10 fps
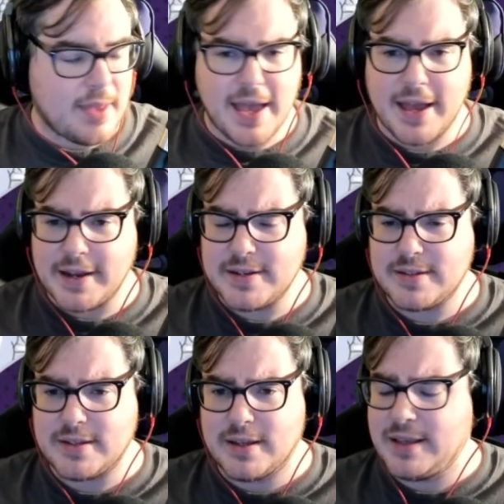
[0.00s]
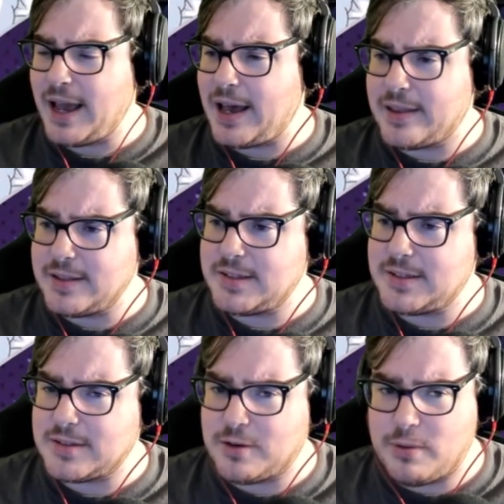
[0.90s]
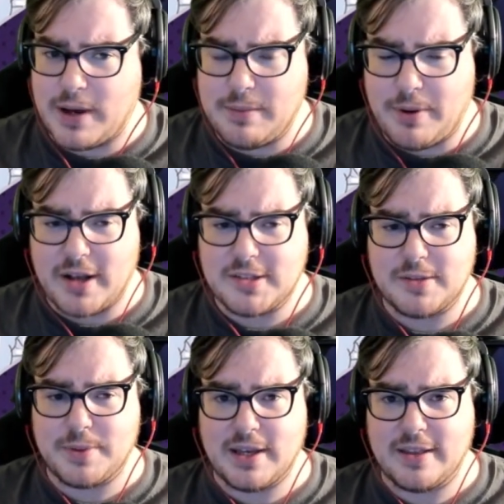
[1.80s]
And yeah, this is quite possibly